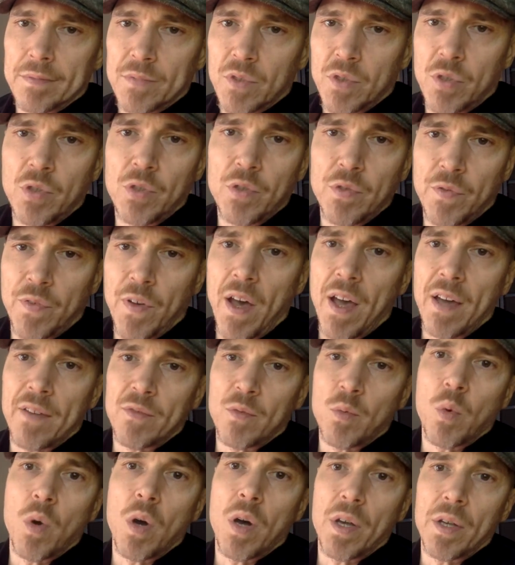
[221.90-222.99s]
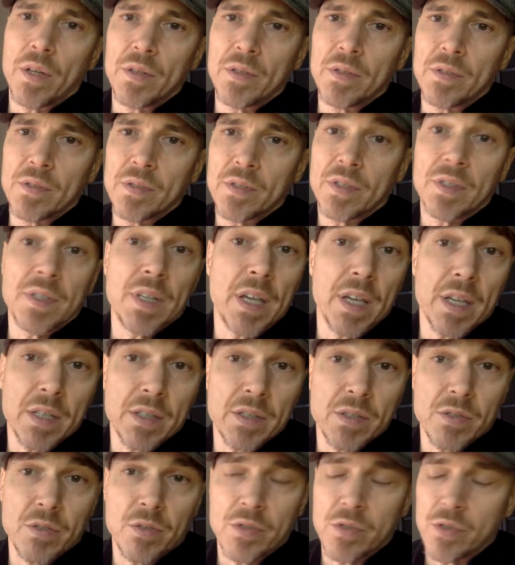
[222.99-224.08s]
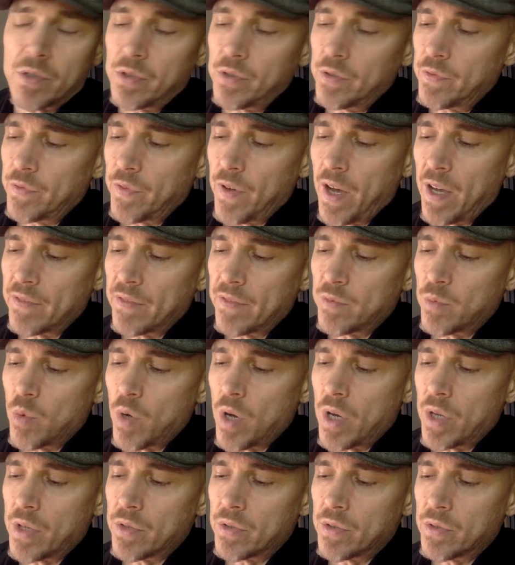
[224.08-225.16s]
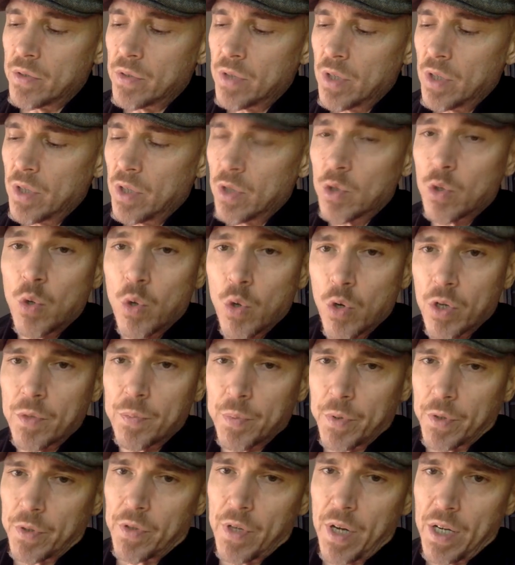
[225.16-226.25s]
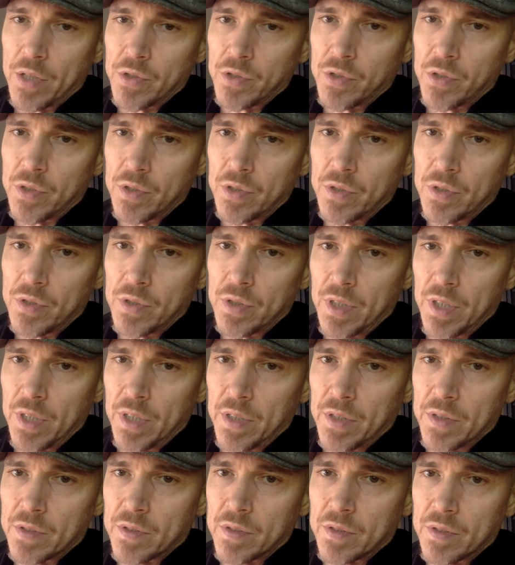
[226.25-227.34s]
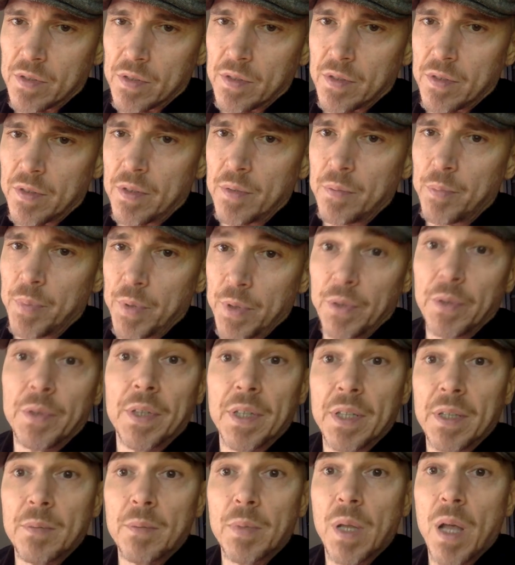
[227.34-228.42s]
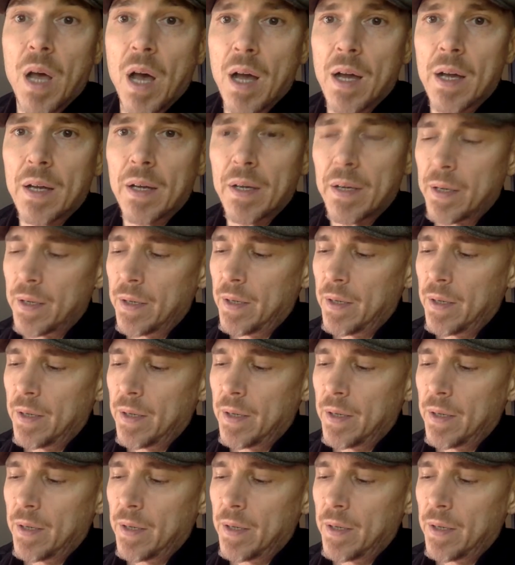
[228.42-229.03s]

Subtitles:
2-5-1-6 or 2-5-1 chord progression is the building block